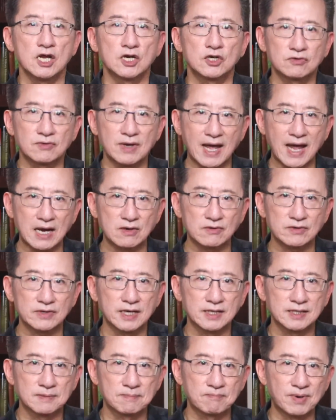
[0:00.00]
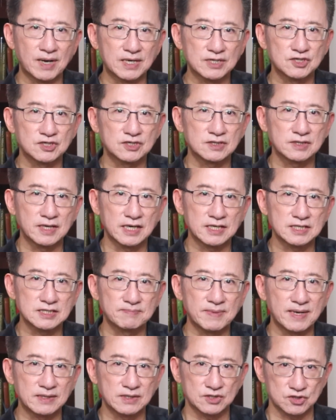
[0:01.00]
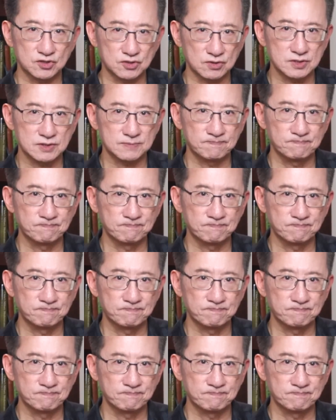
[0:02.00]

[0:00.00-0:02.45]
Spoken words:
to allocate budget expenditures.